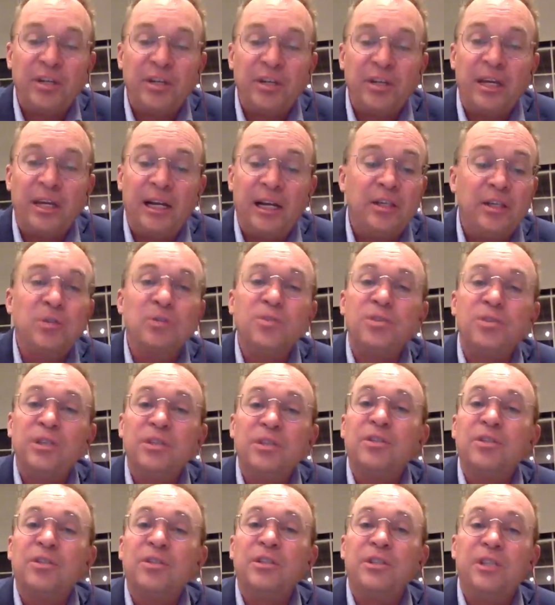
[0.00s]
And I think you'll see
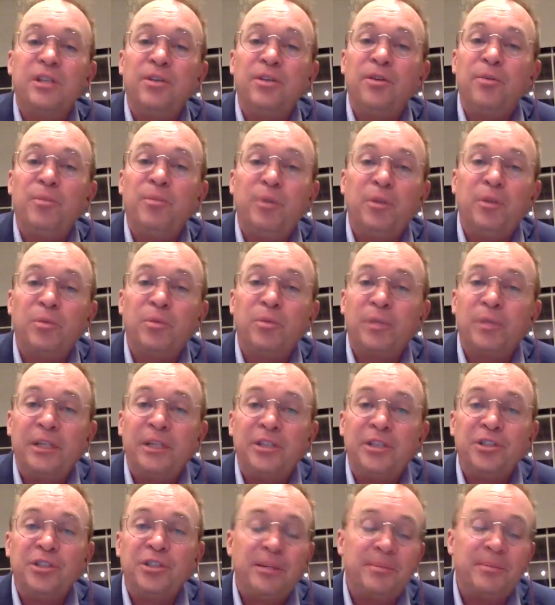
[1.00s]
us continue to build
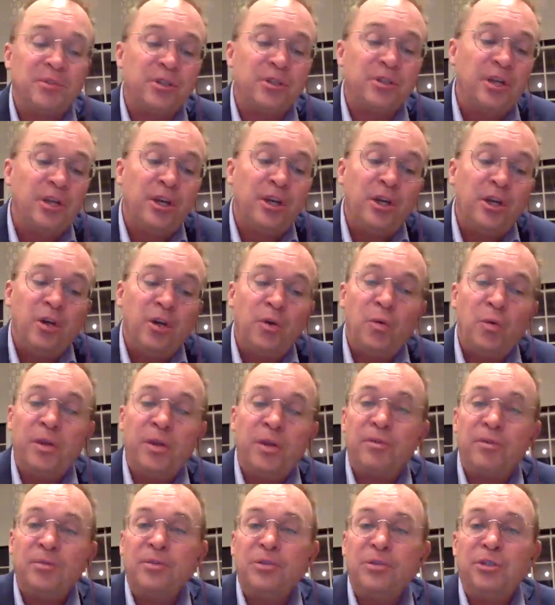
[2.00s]
relationships with
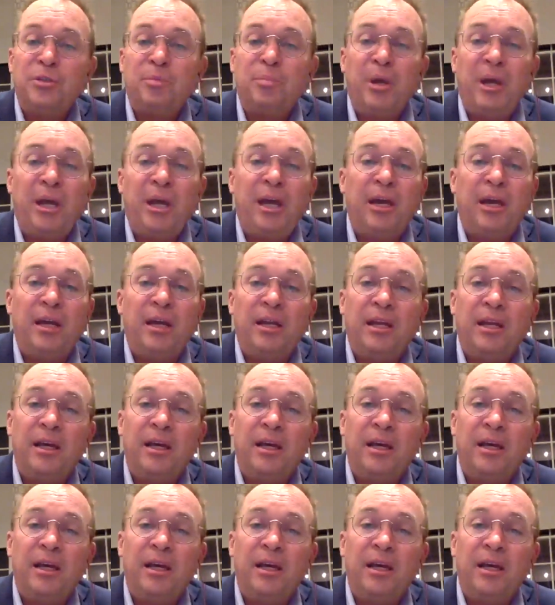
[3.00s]
Japan.